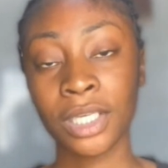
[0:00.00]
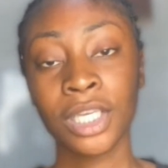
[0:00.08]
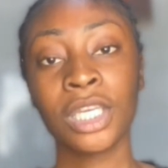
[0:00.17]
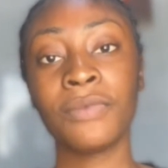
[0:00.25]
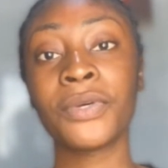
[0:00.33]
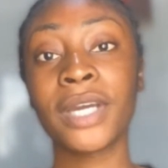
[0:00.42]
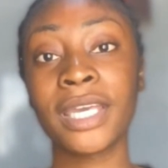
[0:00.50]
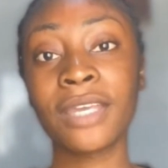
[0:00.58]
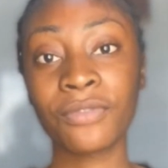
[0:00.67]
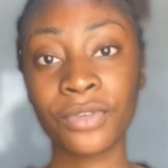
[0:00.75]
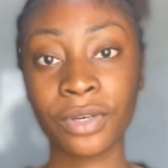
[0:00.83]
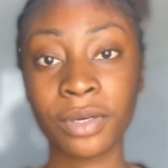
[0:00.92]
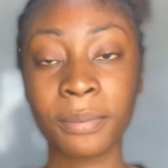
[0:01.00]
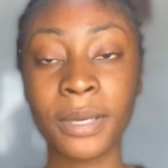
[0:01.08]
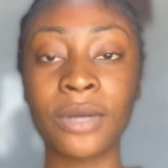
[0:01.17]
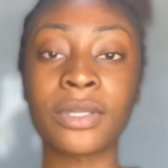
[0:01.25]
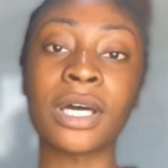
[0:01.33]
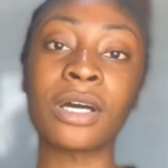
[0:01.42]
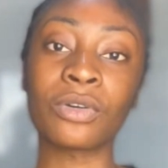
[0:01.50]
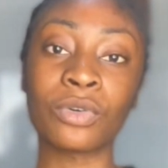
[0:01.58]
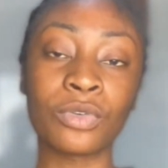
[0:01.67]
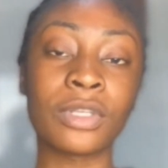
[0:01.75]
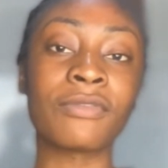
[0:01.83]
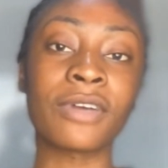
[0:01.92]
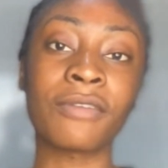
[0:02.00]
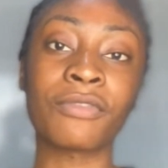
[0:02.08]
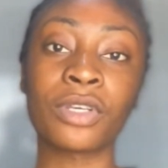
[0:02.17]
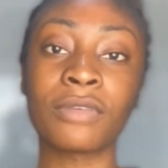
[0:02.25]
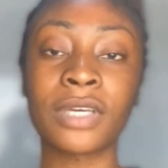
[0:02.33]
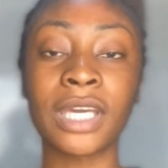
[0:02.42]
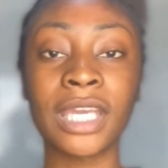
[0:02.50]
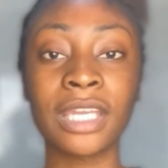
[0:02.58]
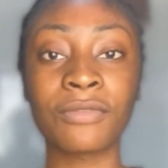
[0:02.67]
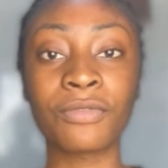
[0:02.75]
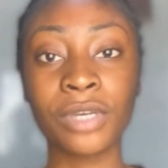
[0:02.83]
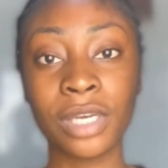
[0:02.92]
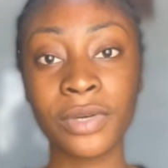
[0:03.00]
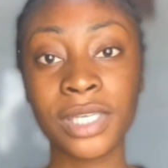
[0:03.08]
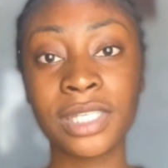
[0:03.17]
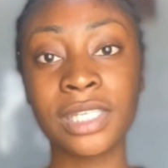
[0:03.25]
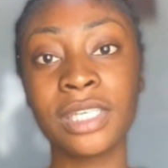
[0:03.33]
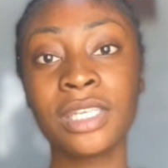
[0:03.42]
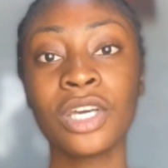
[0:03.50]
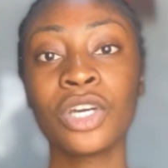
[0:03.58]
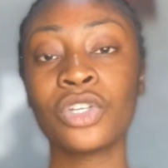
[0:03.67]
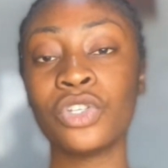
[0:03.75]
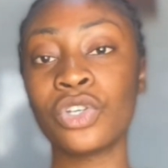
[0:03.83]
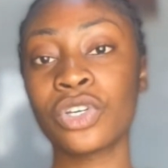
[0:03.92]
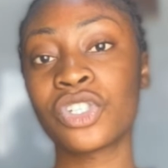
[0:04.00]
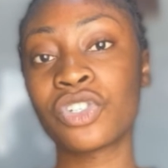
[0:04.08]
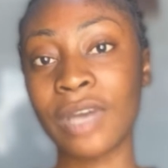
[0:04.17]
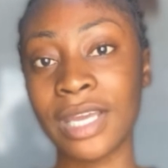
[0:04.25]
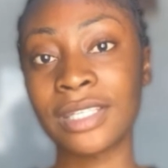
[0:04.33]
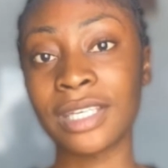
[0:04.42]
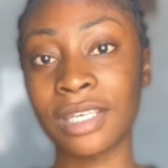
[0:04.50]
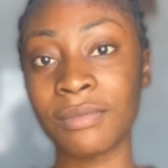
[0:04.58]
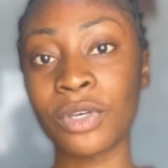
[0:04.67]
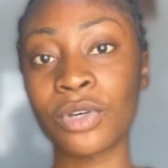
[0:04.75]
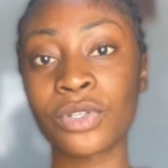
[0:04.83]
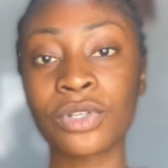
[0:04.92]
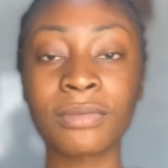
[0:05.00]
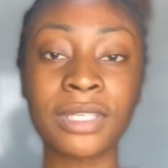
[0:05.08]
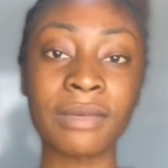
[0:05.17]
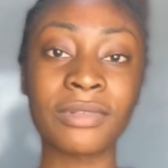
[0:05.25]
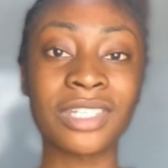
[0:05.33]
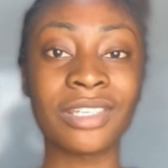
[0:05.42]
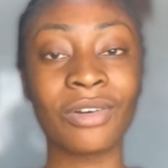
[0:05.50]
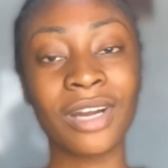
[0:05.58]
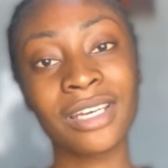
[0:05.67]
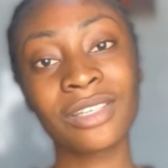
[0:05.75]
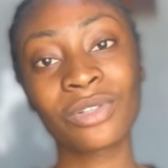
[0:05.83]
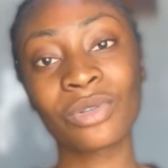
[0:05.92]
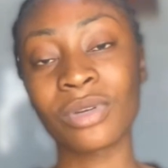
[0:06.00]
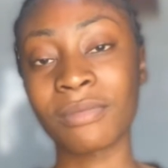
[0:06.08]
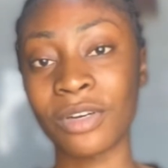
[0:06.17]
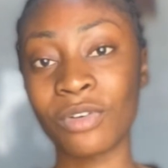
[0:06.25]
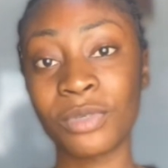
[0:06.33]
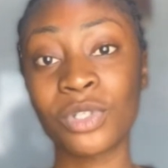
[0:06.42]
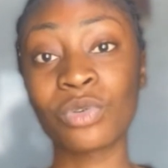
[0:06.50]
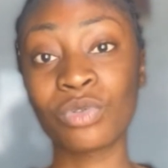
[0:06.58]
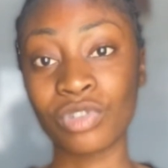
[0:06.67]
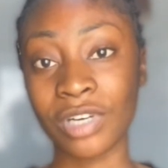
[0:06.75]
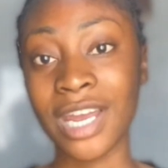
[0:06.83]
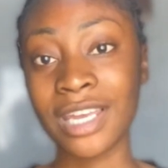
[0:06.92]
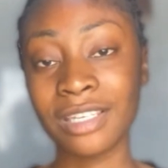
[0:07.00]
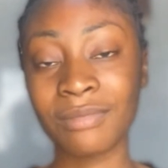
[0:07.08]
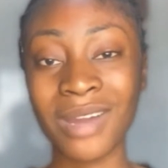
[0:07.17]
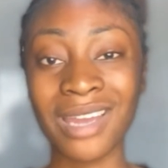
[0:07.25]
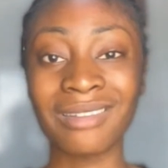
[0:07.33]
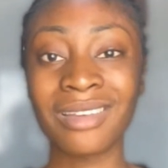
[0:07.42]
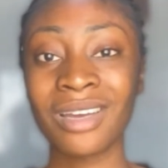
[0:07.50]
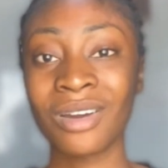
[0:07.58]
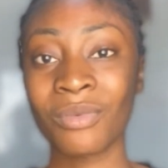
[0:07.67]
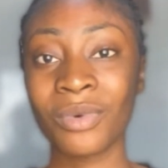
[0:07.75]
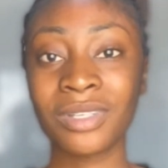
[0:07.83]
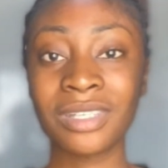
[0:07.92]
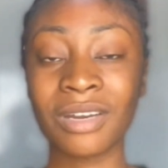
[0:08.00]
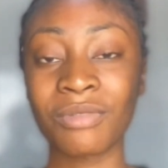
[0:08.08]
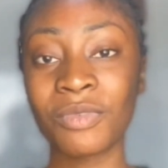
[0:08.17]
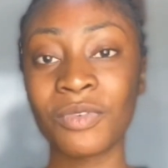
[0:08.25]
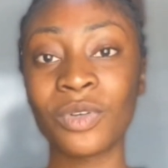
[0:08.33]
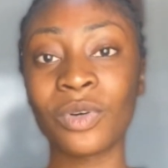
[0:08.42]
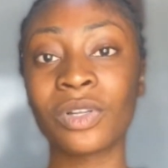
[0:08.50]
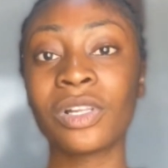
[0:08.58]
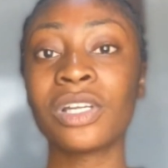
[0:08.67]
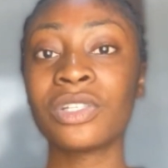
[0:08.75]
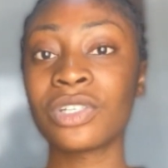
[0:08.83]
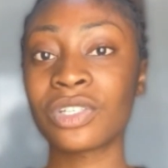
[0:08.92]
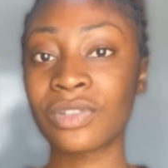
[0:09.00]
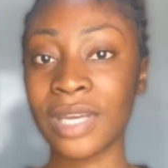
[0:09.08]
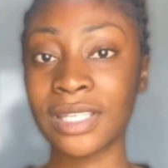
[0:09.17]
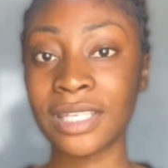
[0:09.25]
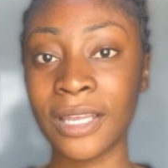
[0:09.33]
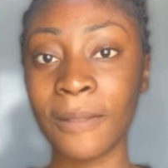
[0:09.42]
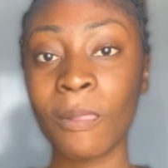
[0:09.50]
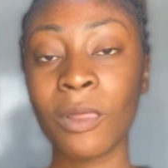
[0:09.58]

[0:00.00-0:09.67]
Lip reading: If you can get fenugreek powder, good and fine for you. If you can get the fenugreek seed, just dry it again, because sometimes the organic store, it might not be so dry. It might want to start removing oil. Just dry it again.